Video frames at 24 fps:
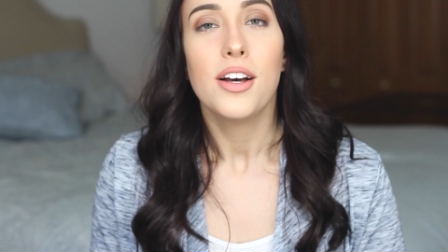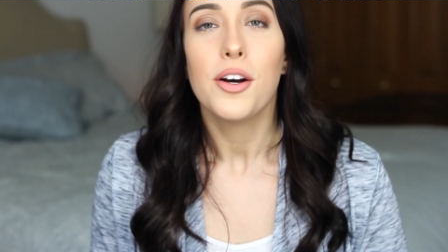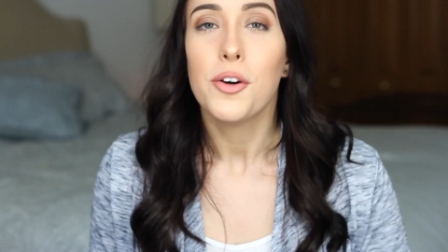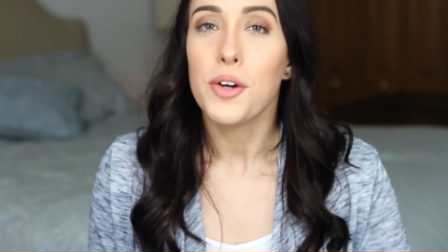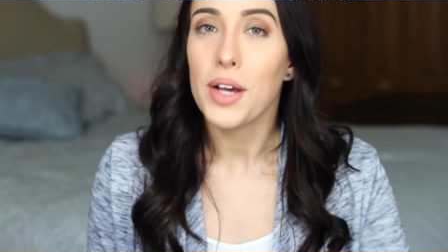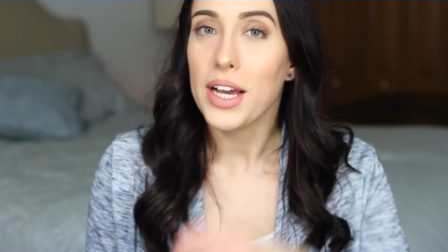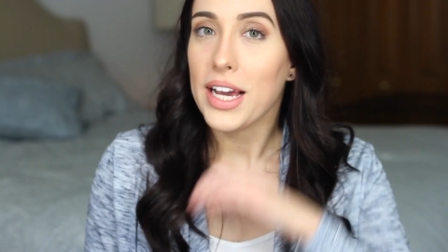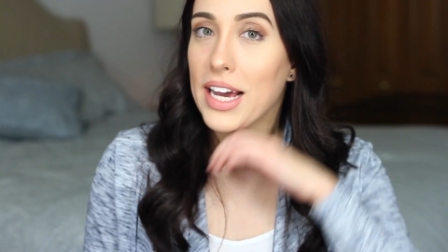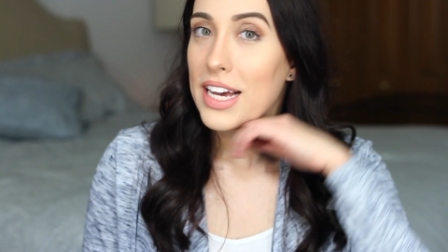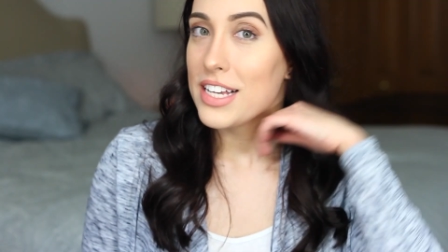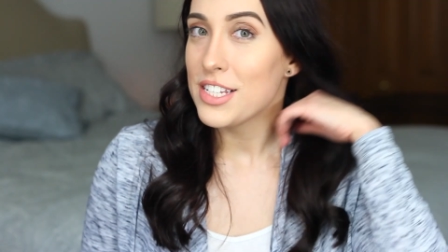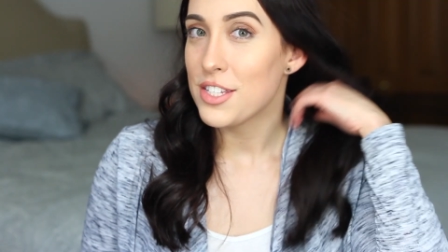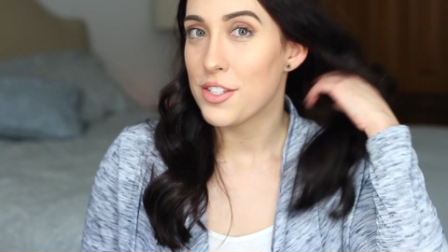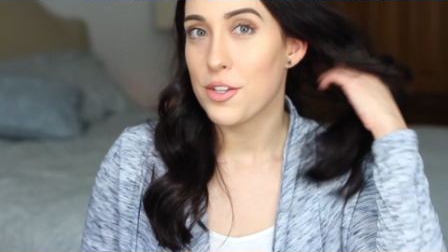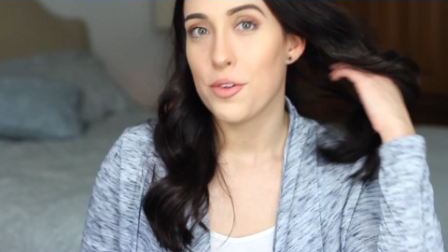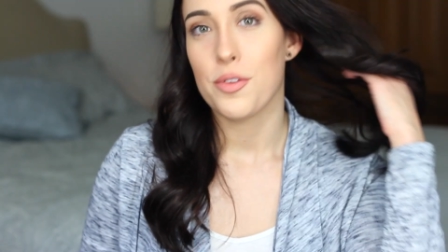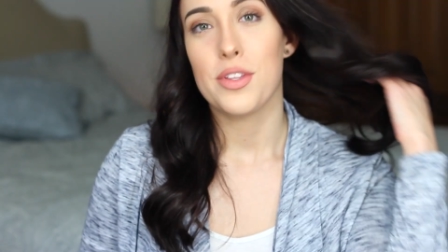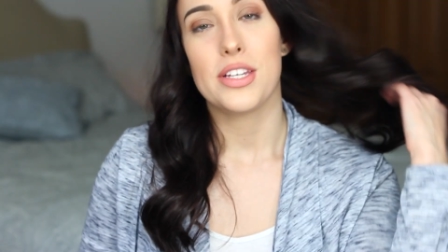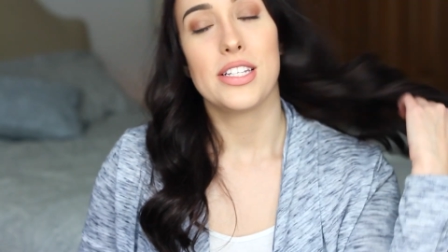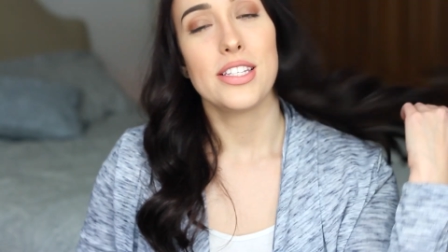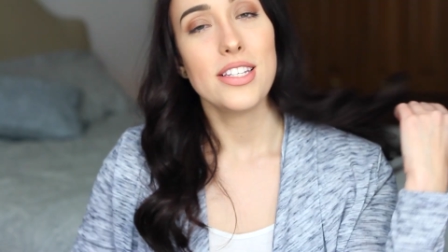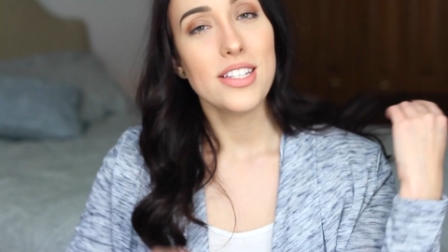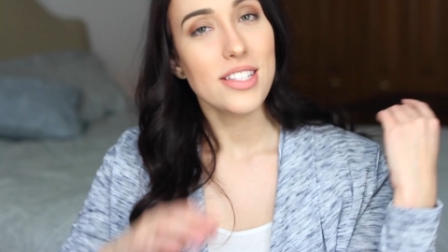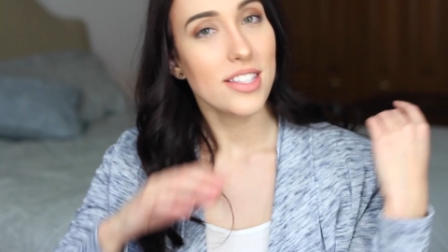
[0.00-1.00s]
Okay guys, so
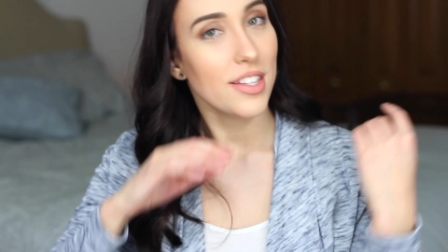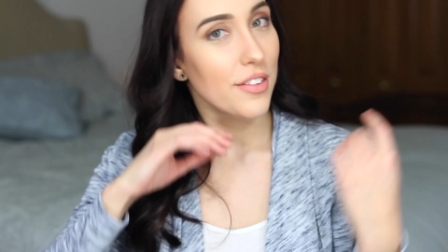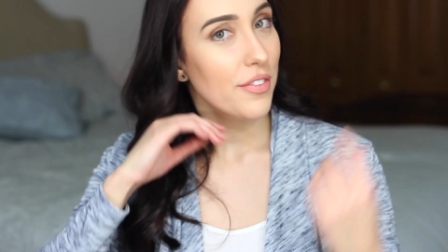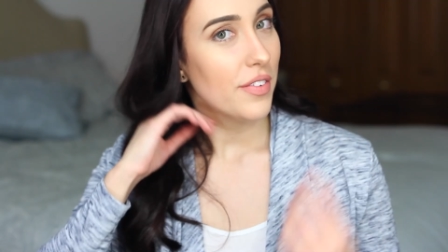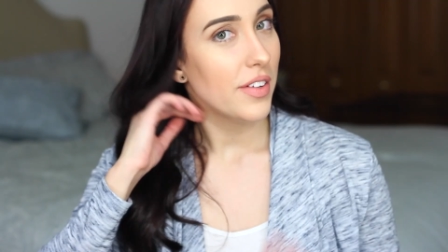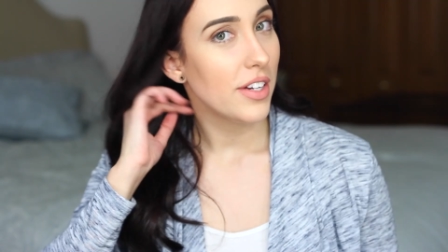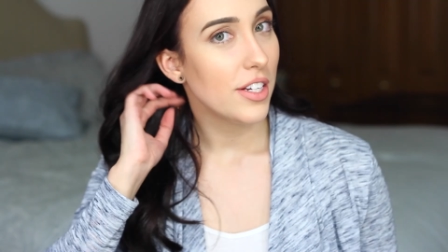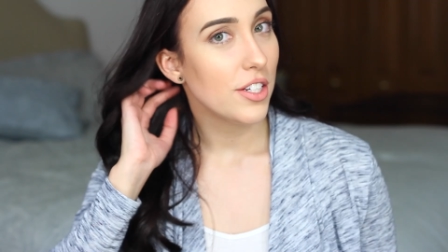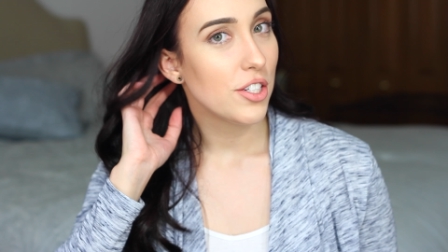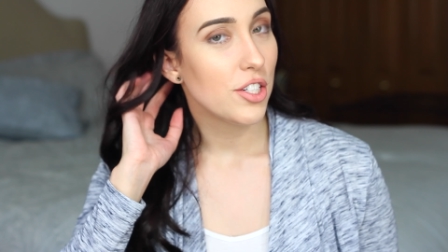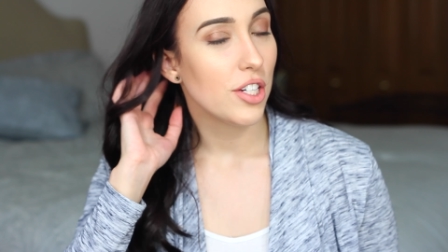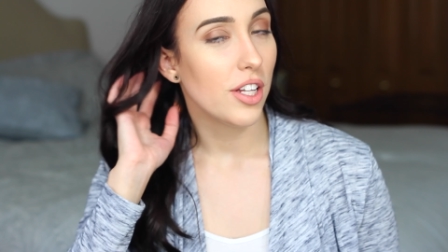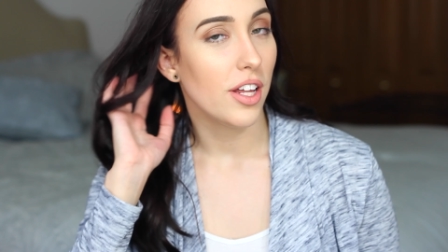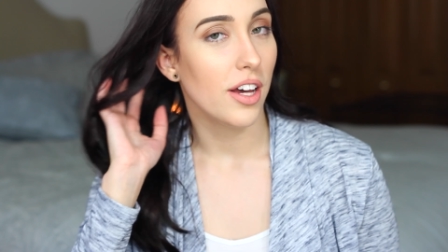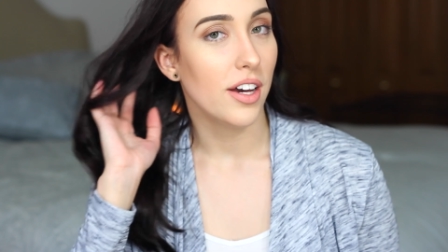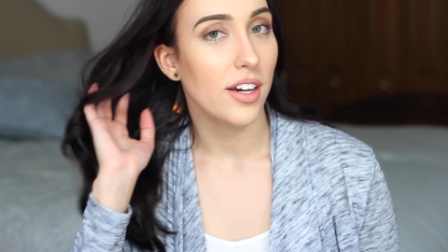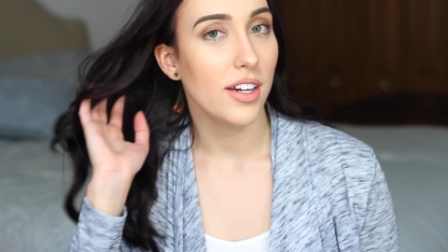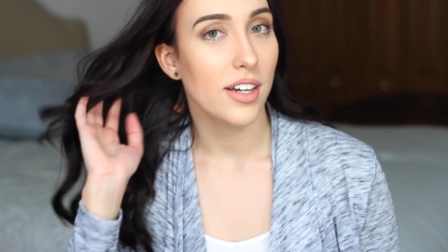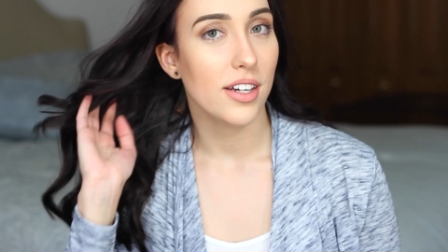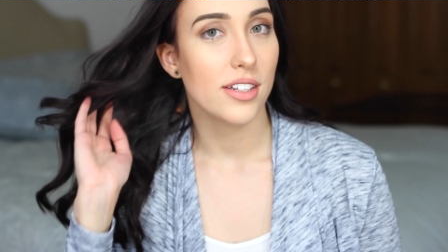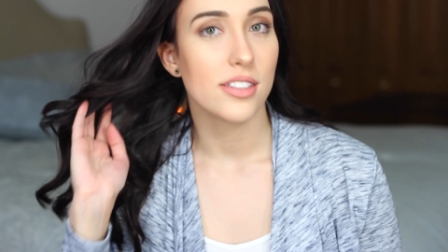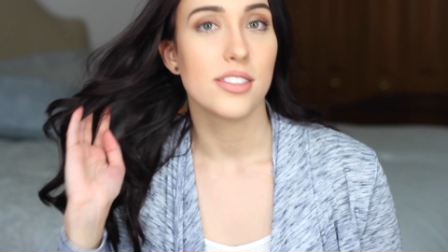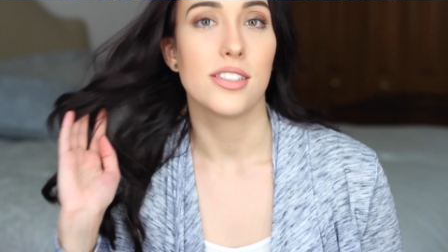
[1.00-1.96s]
this is the finished look.